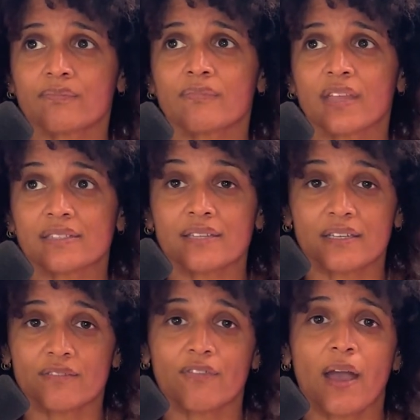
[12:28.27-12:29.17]

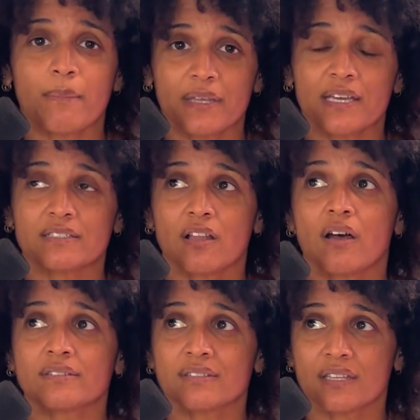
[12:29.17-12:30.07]
extended family has
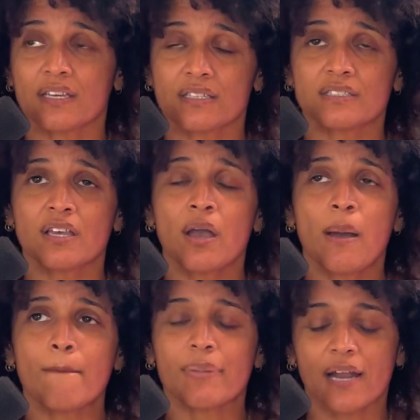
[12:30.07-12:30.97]
lost things,
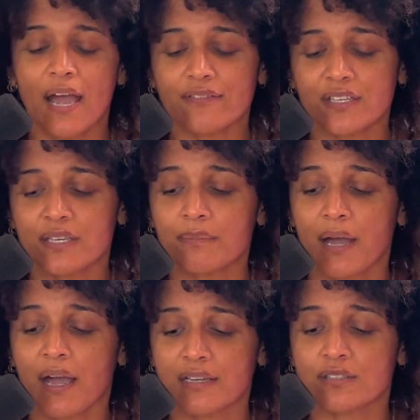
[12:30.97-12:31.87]
but I have to keep my
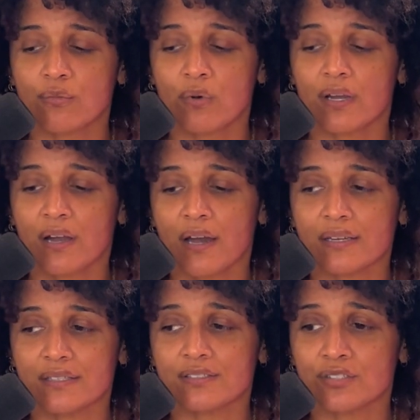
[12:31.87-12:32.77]
eyes on what God
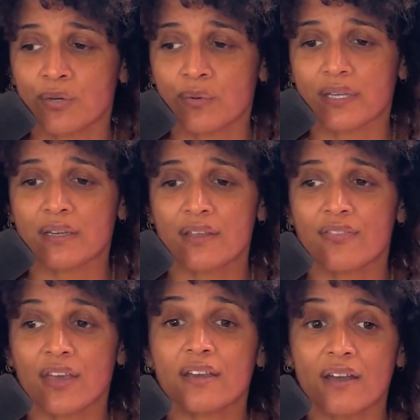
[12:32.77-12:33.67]
is doing.
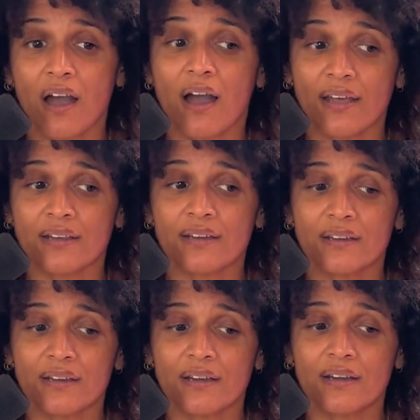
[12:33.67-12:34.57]
Thank God
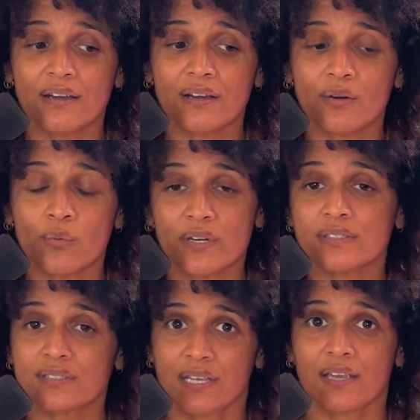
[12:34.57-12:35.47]
we're
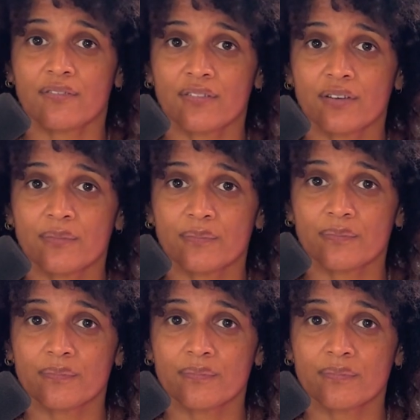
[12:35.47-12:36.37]
safe.
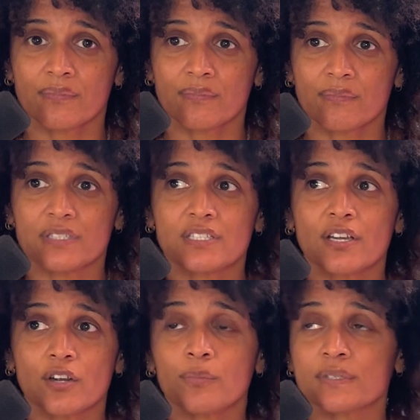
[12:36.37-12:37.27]

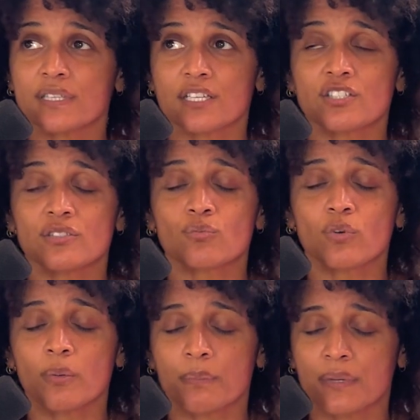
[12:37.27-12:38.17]
Material possessions
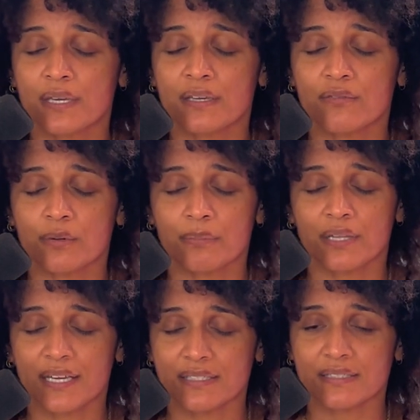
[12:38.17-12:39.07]
will be
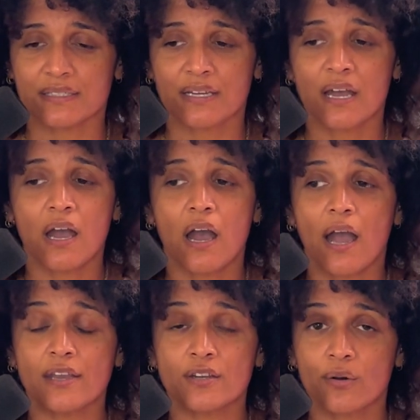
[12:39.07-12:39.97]
replaced.
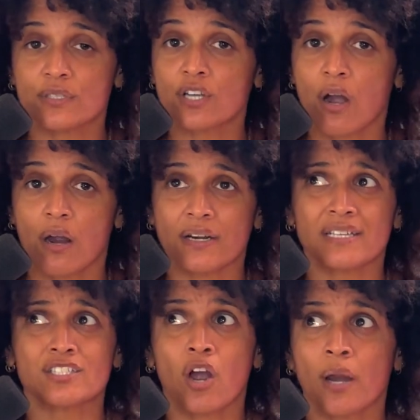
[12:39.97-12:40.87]
I know it's hard.
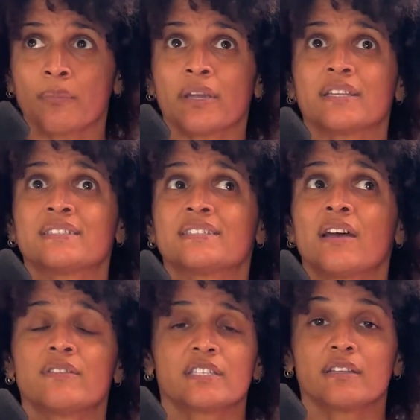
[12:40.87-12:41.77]
It's heartbreaking. It's
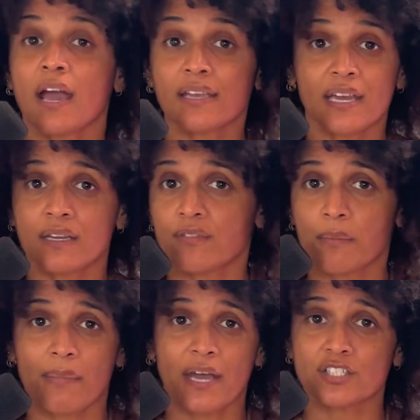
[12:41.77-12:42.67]
devastating. I can't even
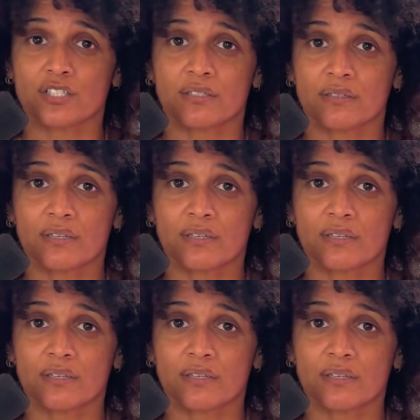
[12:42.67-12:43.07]
imagine.